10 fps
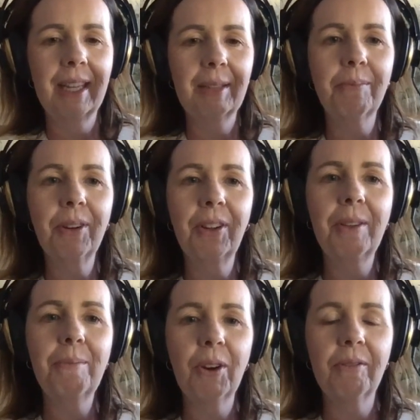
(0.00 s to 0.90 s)
really
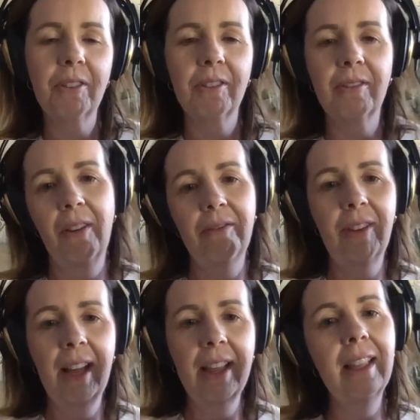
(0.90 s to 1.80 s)
more for
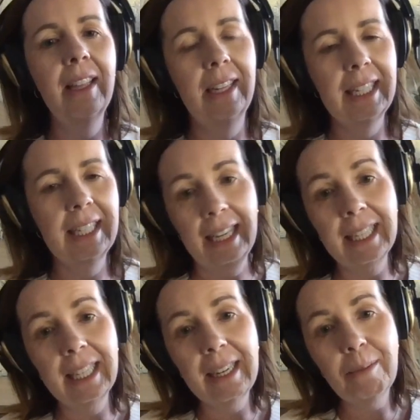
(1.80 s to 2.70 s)
fun than
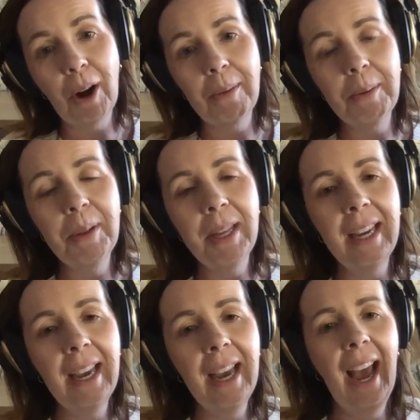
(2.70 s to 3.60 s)
necessity, probably.
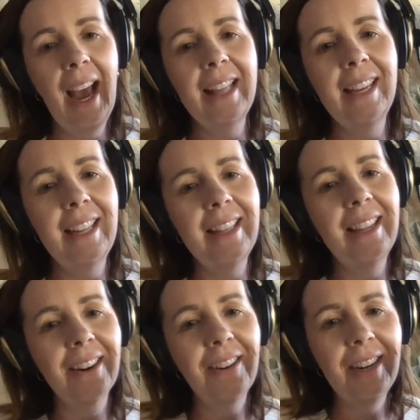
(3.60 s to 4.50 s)
And then
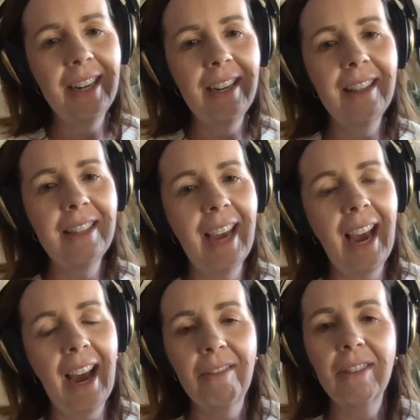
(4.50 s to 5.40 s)
they're going to
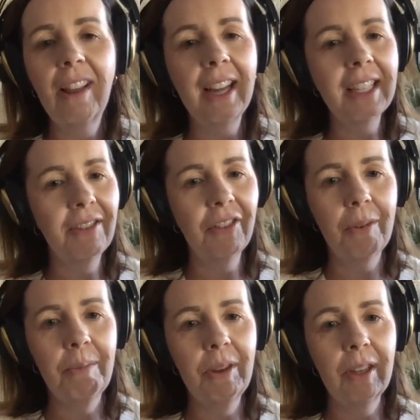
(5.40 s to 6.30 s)
have lots of different
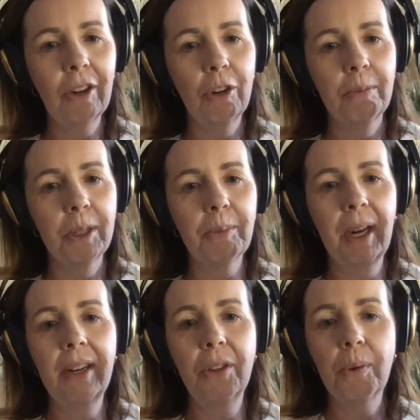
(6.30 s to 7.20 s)
music groups
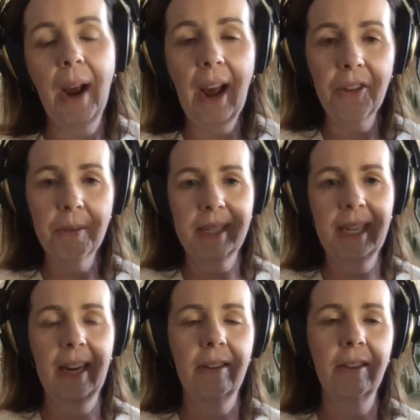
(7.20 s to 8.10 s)
spread throughout the
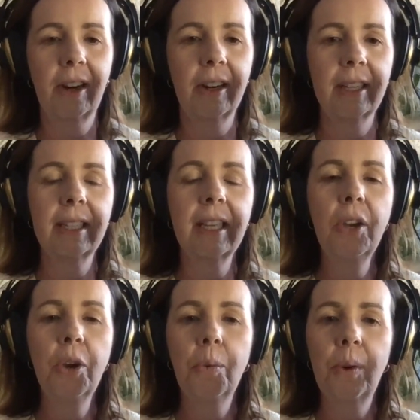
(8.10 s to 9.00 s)
botanical gardens
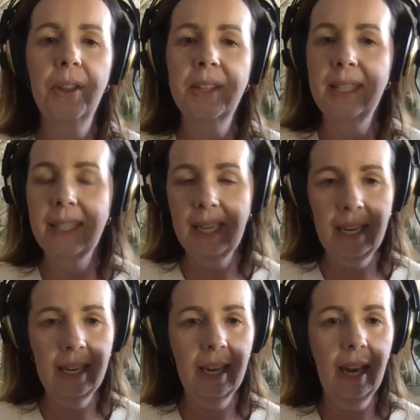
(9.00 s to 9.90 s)
with
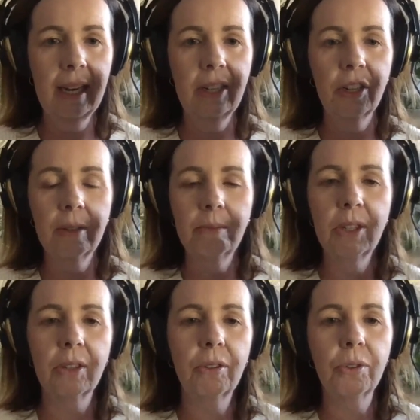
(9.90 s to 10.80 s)
seating at each of the
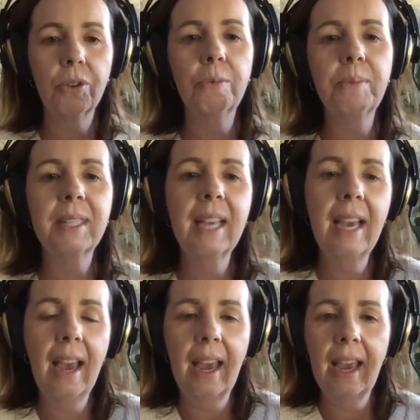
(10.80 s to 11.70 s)
musical groups.
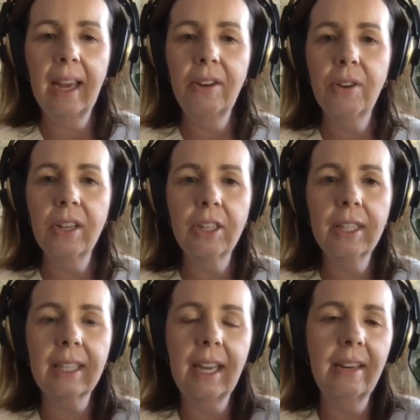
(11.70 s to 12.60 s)
And you can
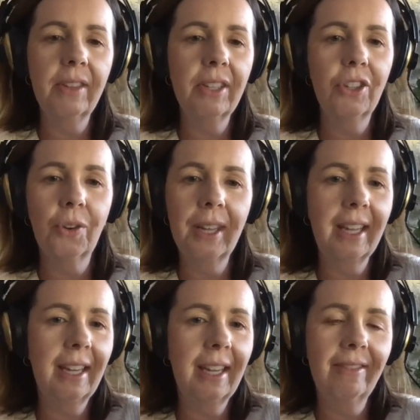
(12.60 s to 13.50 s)
just kind of enjoy
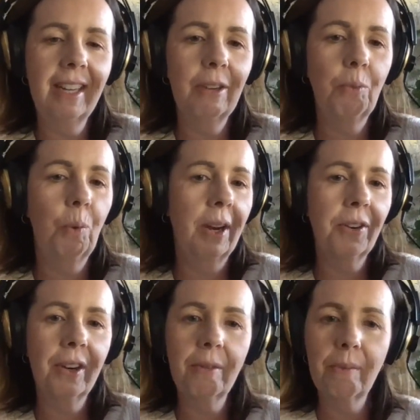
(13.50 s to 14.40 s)
the evening
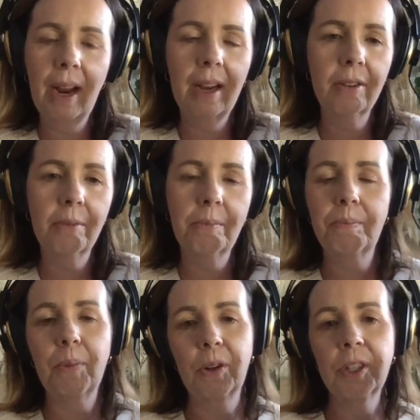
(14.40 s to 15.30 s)
wandering around,
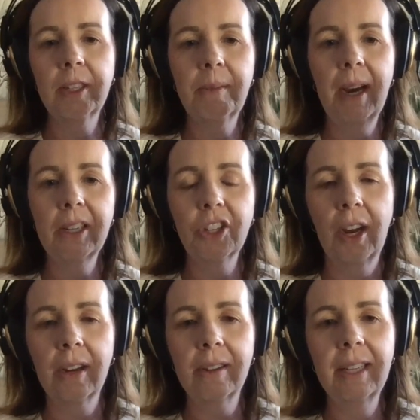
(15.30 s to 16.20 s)
purchase some hot
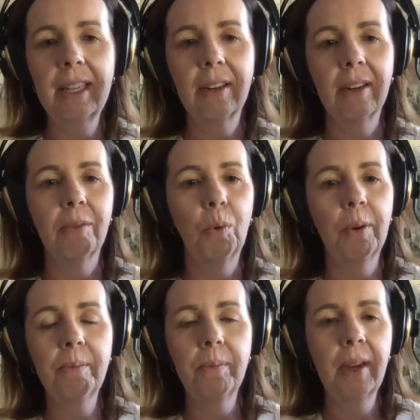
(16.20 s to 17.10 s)
chocolate or
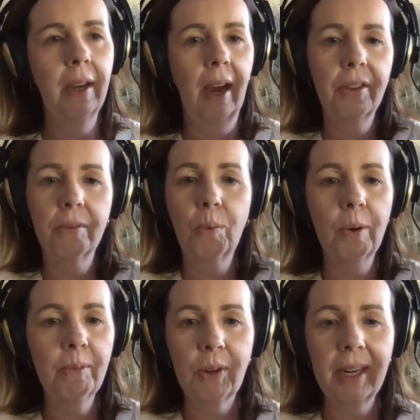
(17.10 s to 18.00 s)
a other
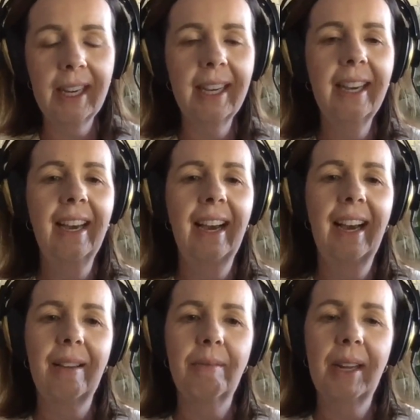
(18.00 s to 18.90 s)
warm drink,
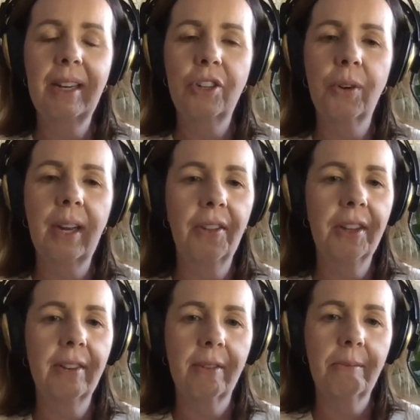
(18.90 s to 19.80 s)
and enjoy all the
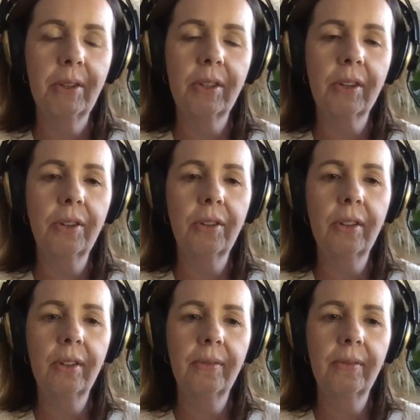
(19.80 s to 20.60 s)
different musical